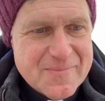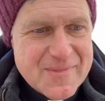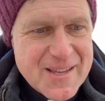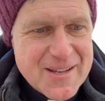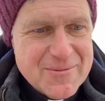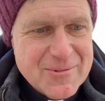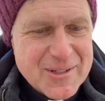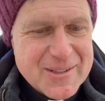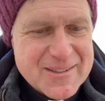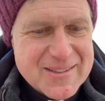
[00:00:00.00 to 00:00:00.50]

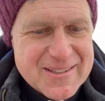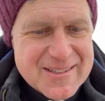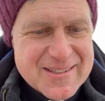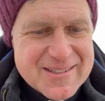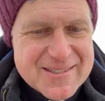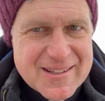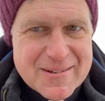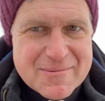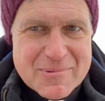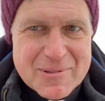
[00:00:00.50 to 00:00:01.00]
what
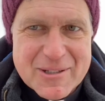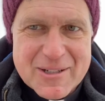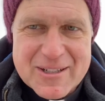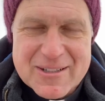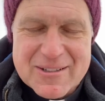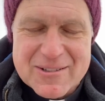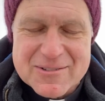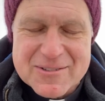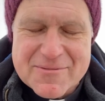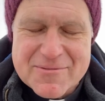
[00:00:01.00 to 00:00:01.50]
these
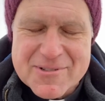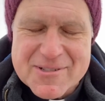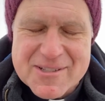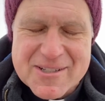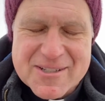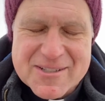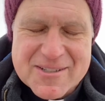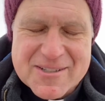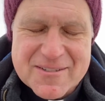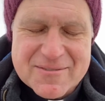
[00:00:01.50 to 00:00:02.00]
political
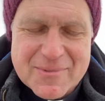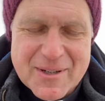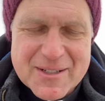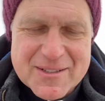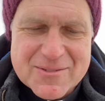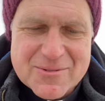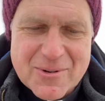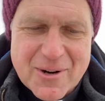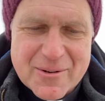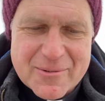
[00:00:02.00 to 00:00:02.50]
differences have
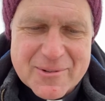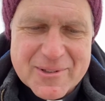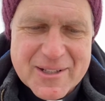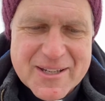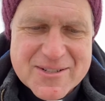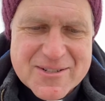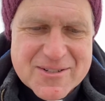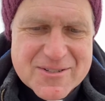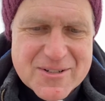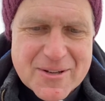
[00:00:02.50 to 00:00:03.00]
meant to our
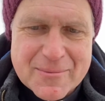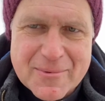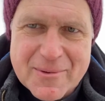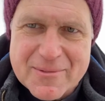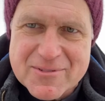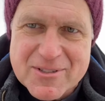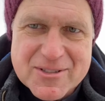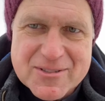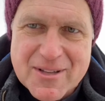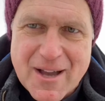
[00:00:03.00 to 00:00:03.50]
relationship have
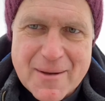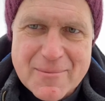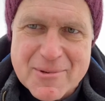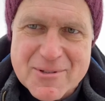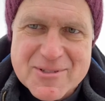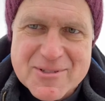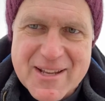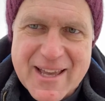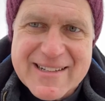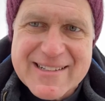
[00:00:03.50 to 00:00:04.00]
just
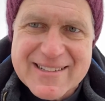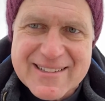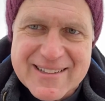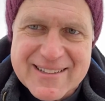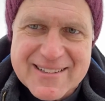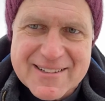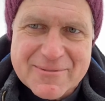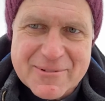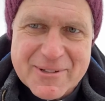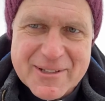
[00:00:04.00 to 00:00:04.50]
almost ended
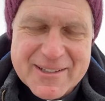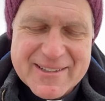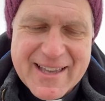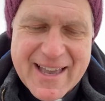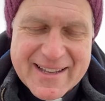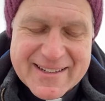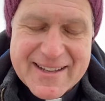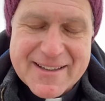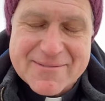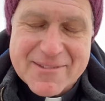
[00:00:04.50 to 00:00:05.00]
it. And we
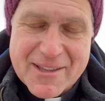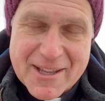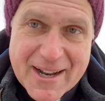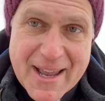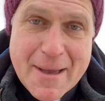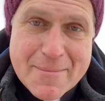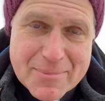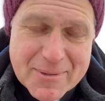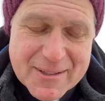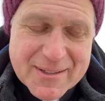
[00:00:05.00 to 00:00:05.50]
can't have that
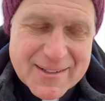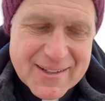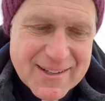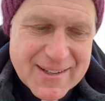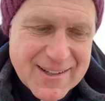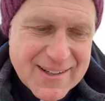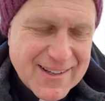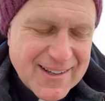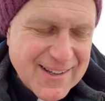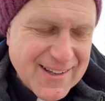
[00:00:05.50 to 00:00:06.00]
happen.
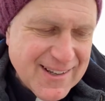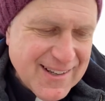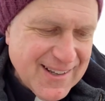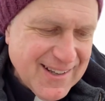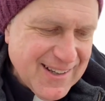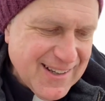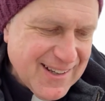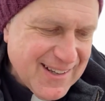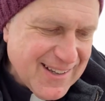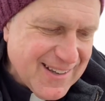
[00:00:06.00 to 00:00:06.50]

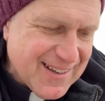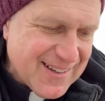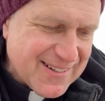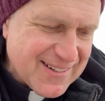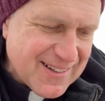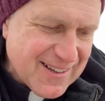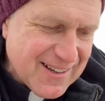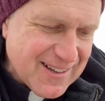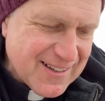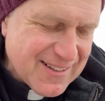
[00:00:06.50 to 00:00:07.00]

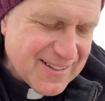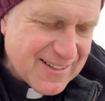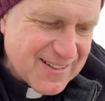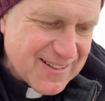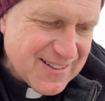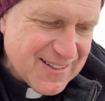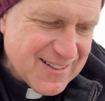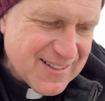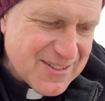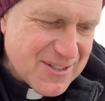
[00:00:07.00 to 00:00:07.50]
And
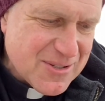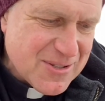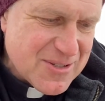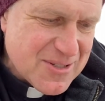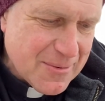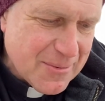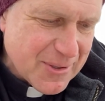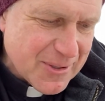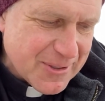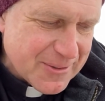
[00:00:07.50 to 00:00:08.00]
so
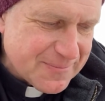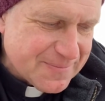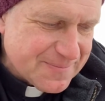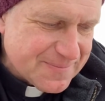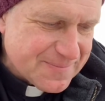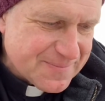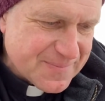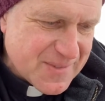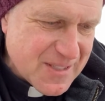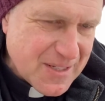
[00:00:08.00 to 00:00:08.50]
similar
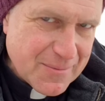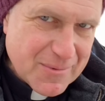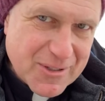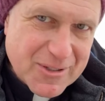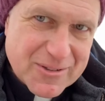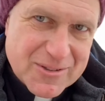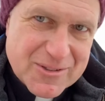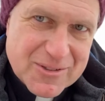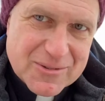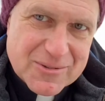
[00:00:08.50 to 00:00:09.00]

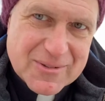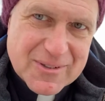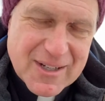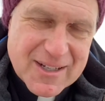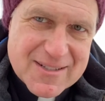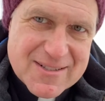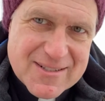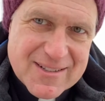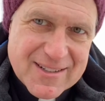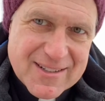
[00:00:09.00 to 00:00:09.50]
to
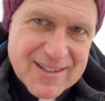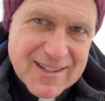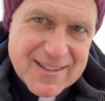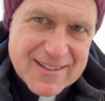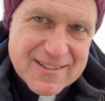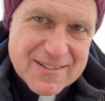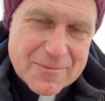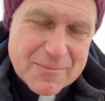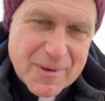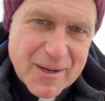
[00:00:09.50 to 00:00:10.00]
us today
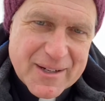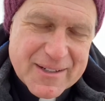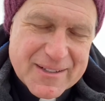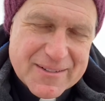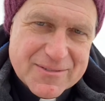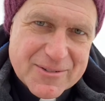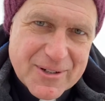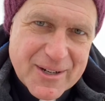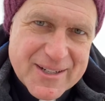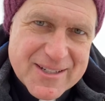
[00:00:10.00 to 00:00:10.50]
in the body
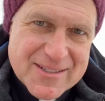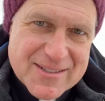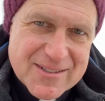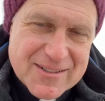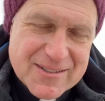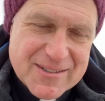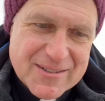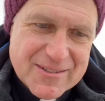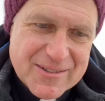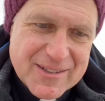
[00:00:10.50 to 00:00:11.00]
of
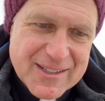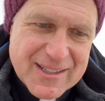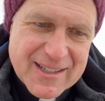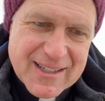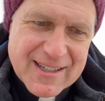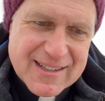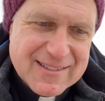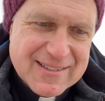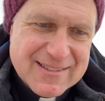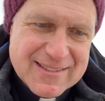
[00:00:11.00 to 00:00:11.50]
Christ. We
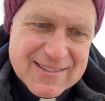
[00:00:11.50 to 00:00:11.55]
can't